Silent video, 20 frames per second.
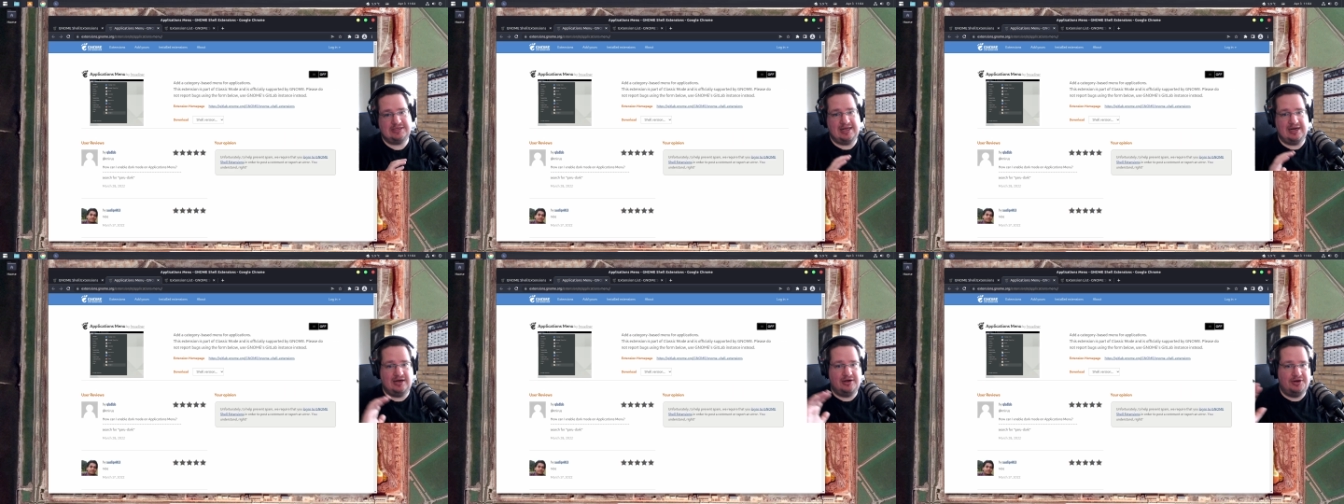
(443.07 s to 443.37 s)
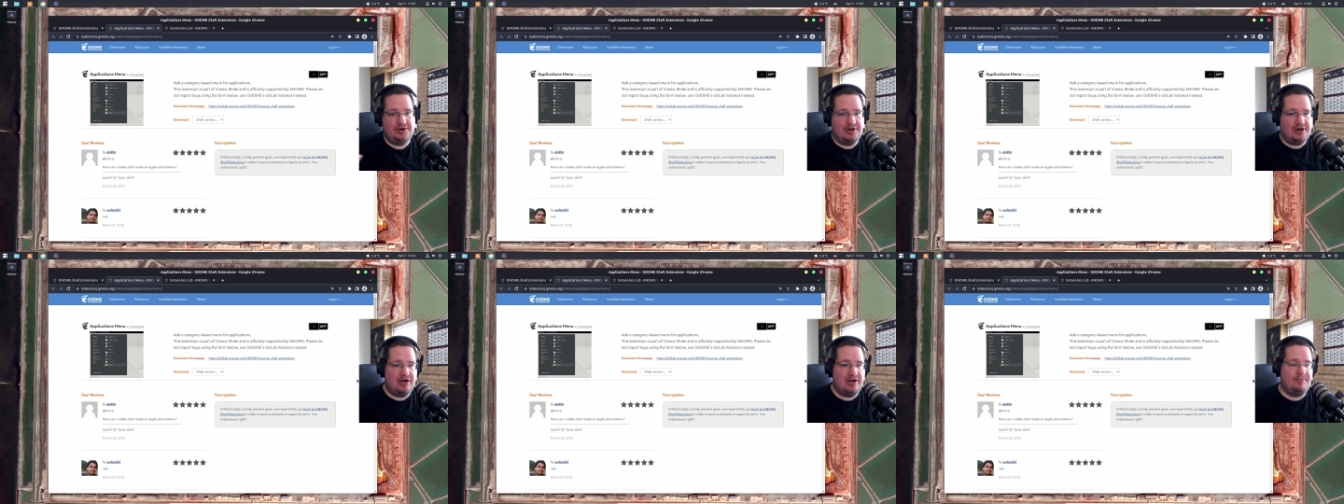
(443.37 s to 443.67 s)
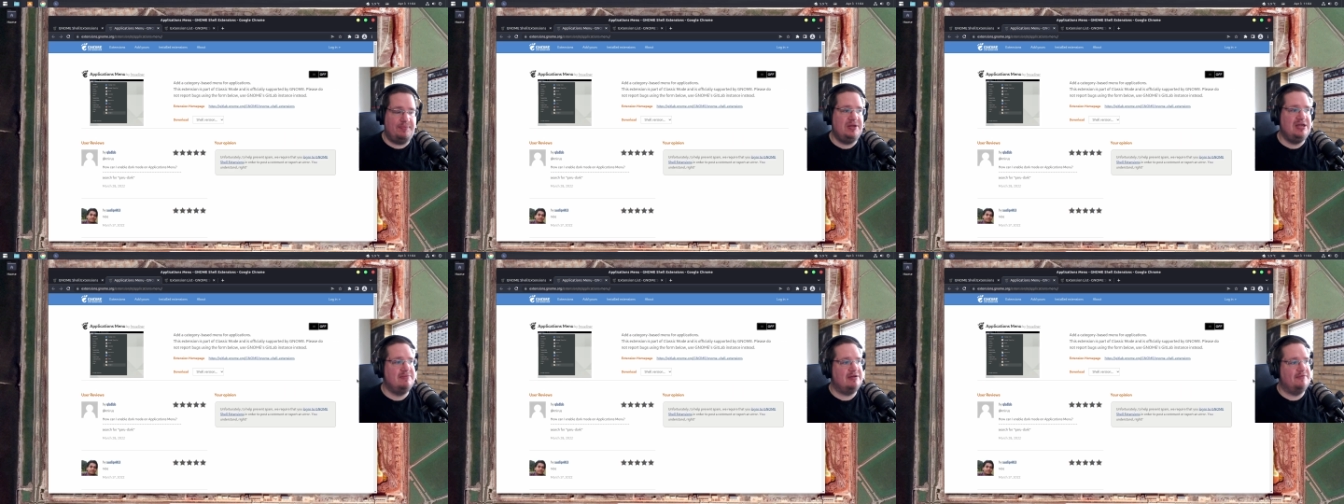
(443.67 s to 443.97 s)
and a lot of
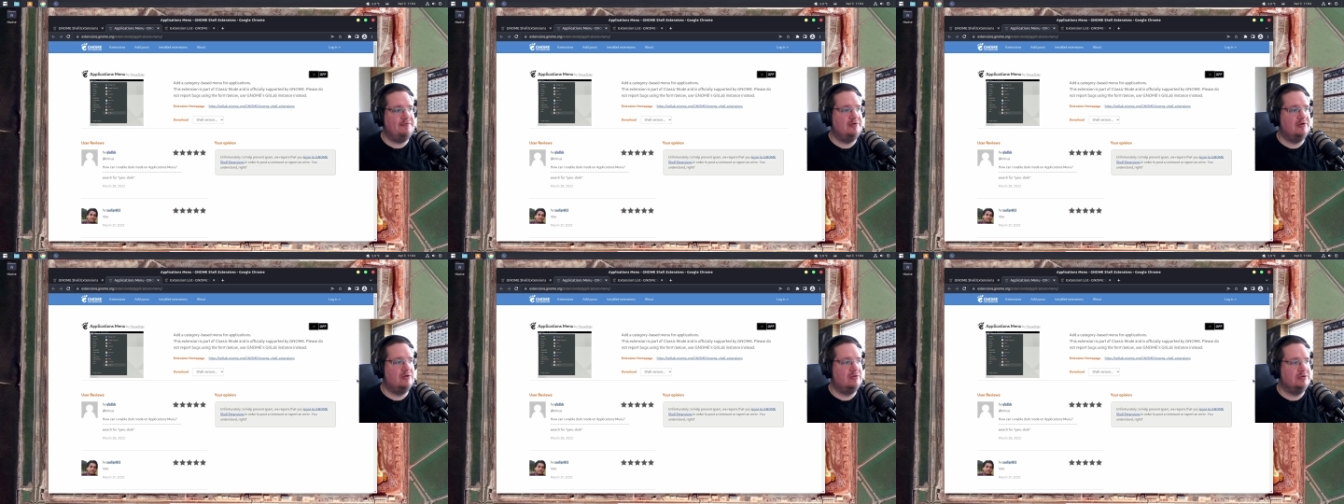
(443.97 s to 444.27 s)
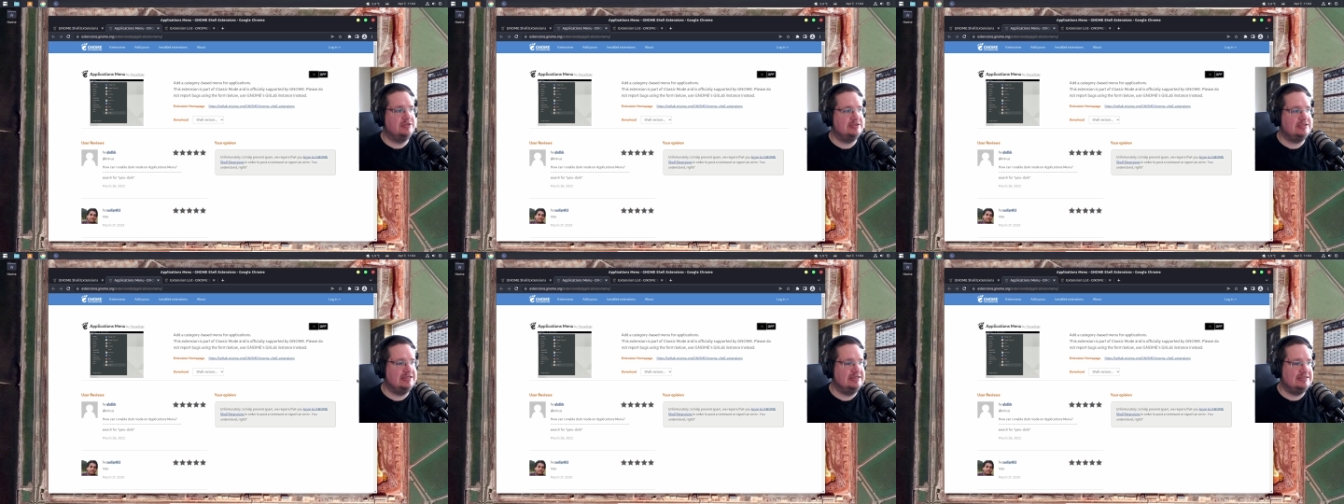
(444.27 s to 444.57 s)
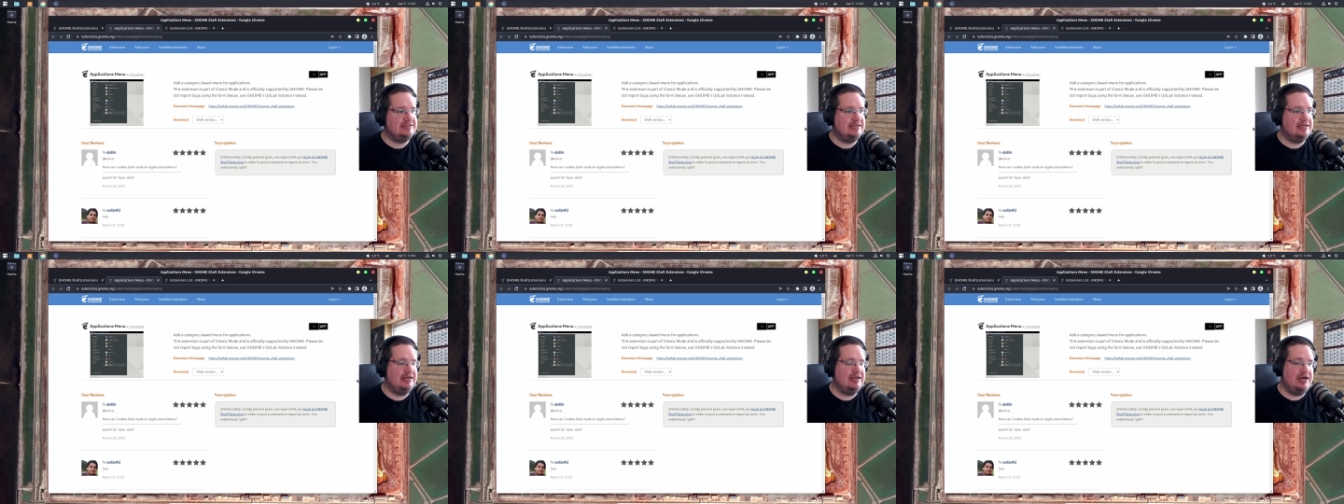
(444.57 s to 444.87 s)
people have noticed, is
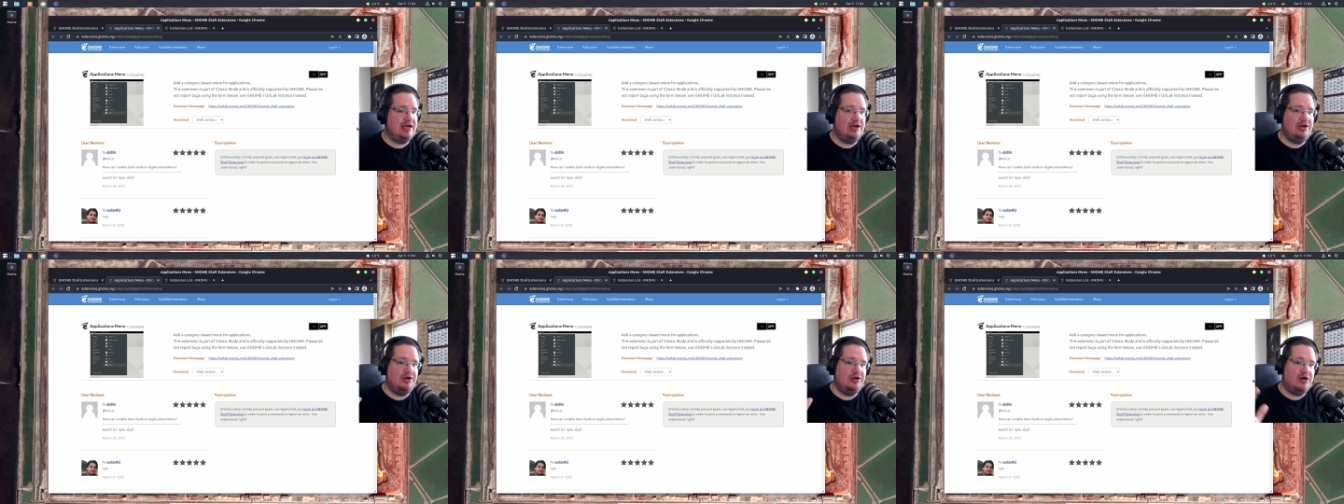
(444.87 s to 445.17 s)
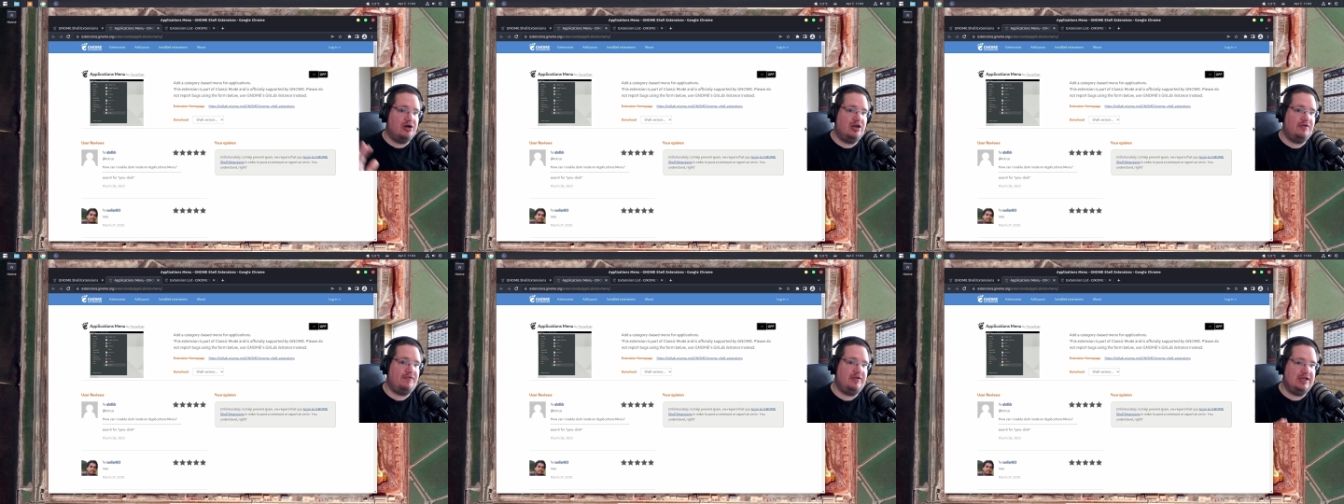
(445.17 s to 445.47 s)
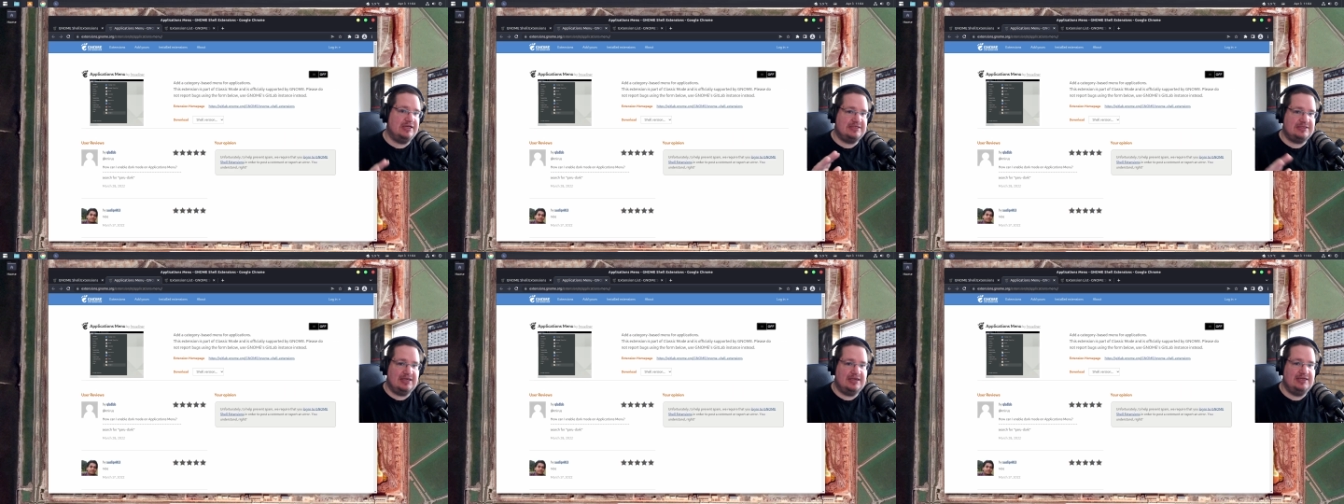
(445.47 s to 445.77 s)
that a lot of
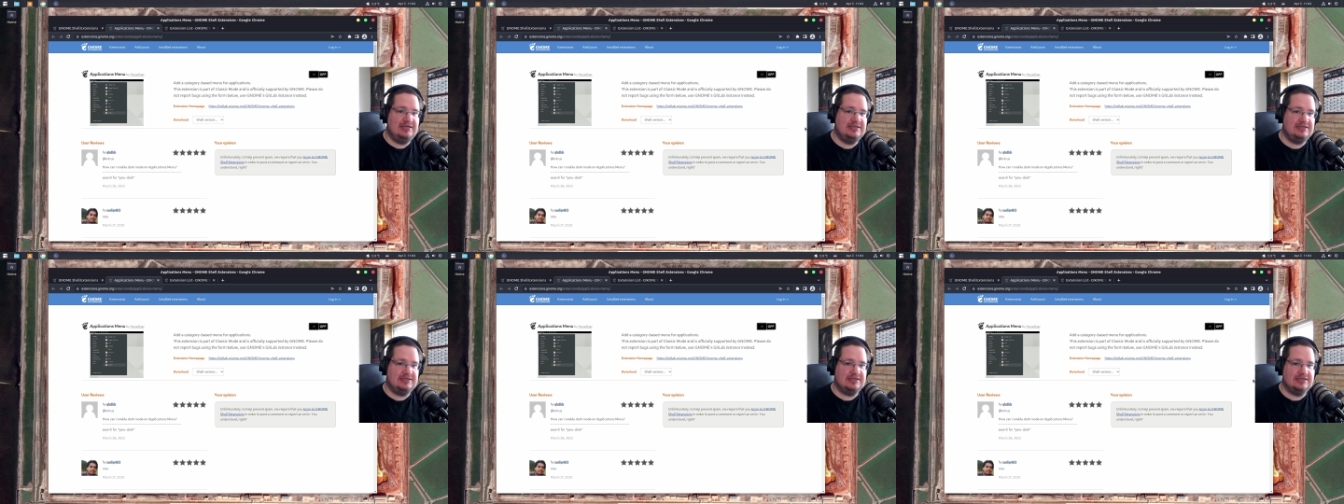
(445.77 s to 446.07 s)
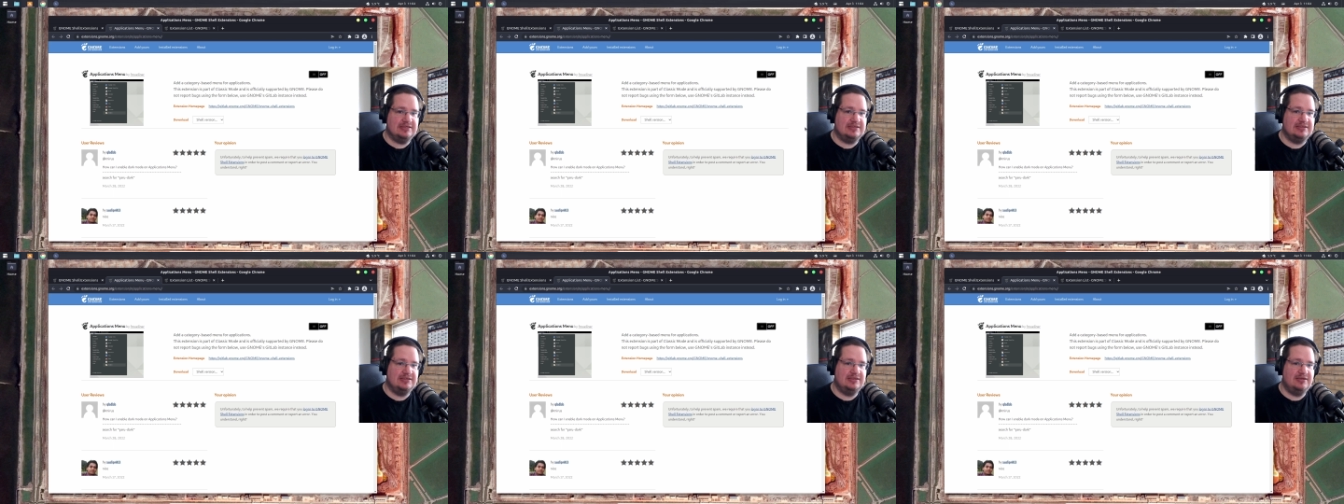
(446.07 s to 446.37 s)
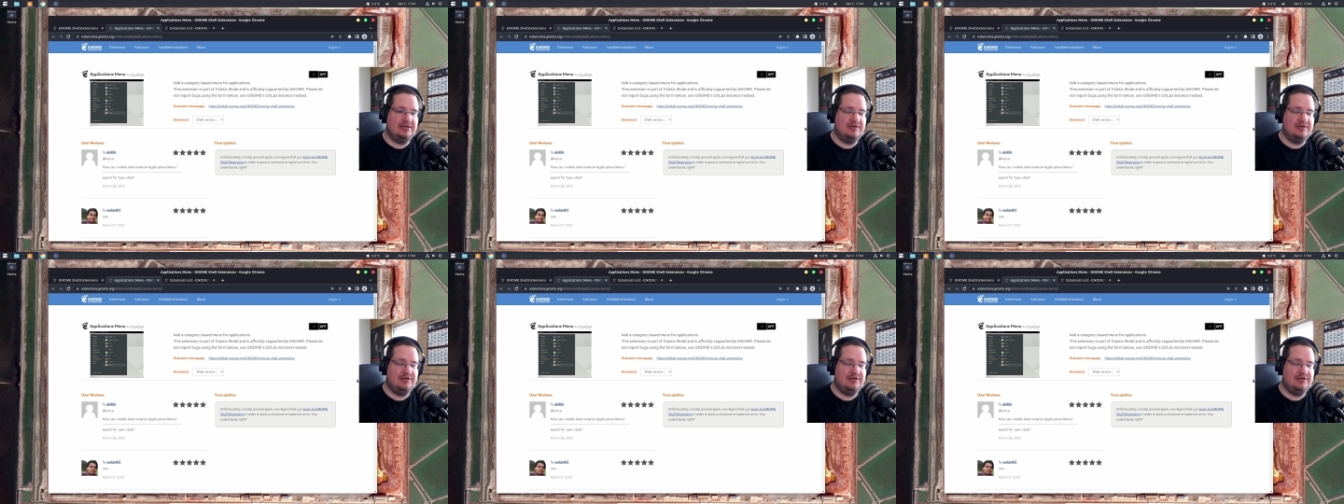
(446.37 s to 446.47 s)
extensions